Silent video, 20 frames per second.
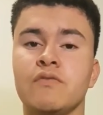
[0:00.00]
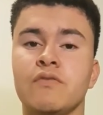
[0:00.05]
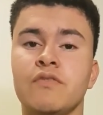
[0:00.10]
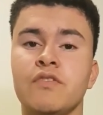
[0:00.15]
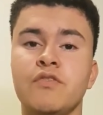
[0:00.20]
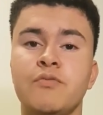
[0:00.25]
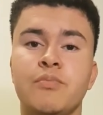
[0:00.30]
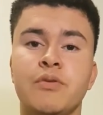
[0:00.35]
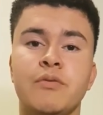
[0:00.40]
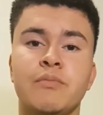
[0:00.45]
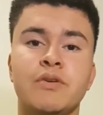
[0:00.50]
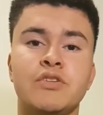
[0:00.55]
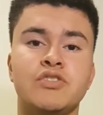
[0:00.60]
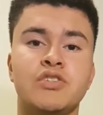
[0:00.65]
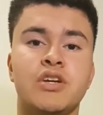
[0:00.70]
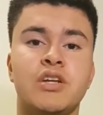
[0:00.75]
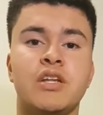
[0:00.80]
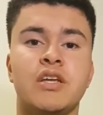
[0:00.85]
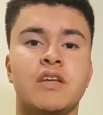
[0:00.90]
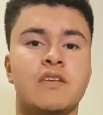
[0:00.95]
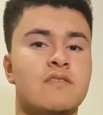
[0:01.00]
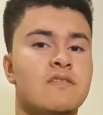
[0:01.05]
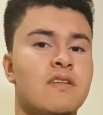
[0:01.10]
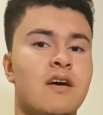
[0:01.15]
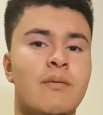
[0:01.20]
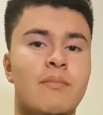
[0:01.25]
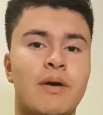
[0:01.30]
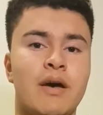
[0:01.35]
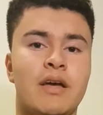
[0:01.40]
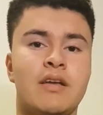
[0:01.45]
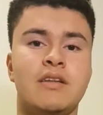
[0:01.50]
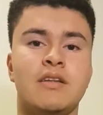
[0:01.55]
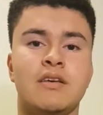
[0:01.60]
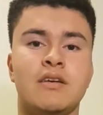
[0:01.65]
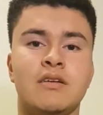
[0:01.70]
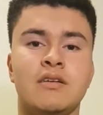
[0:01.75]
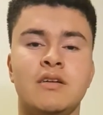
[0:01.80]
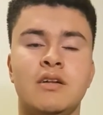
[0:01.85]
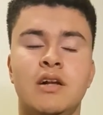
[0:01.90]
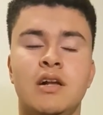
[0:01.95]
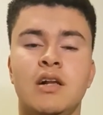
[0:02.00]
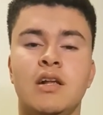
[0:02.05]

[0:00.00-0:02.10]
Reverse pyramid training is not my idea.